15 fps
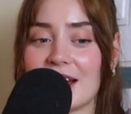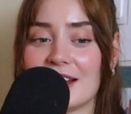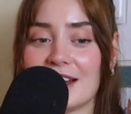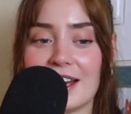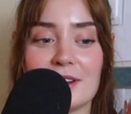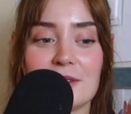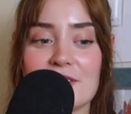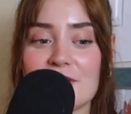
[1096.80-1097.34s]

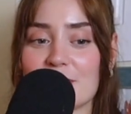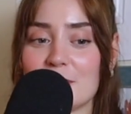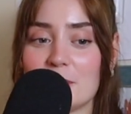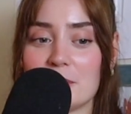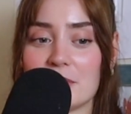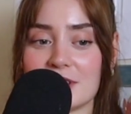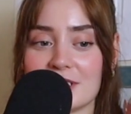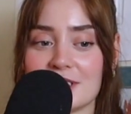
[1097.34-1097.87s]
I don't even know
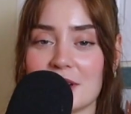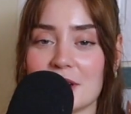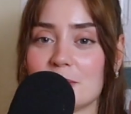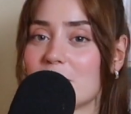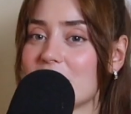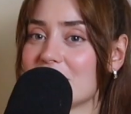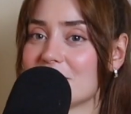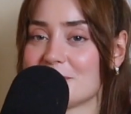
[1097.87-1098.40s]
where to start,
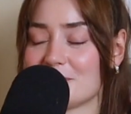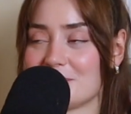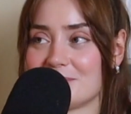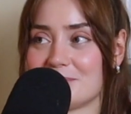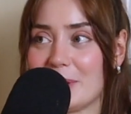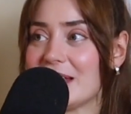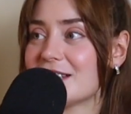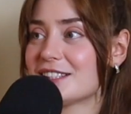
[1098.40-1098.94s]
but
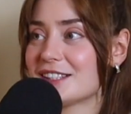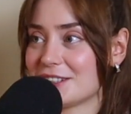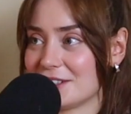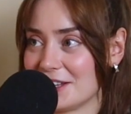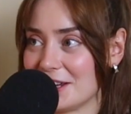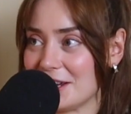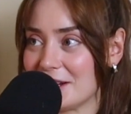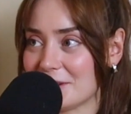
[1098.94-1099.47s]

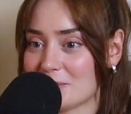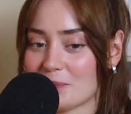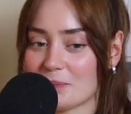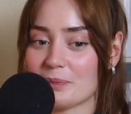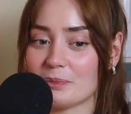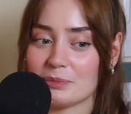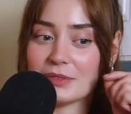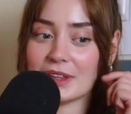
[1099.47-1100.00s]
basically,
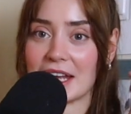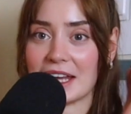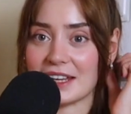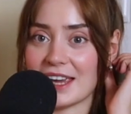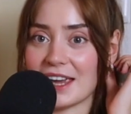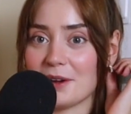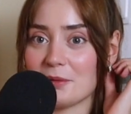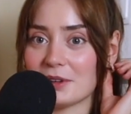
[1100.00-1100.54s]
I
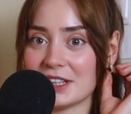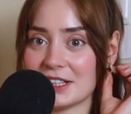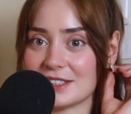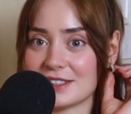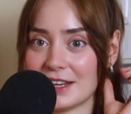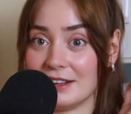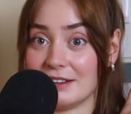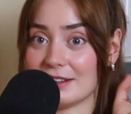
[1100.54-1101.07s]
can't really
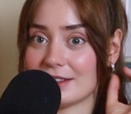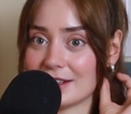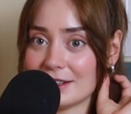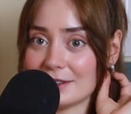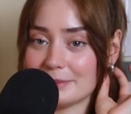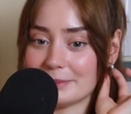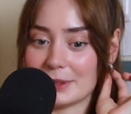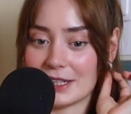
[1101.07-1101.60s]
say
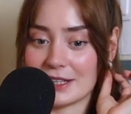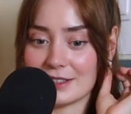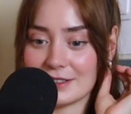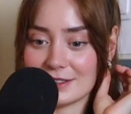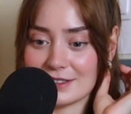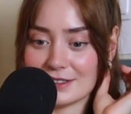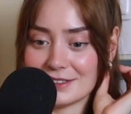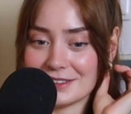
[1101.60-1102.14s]
anything because...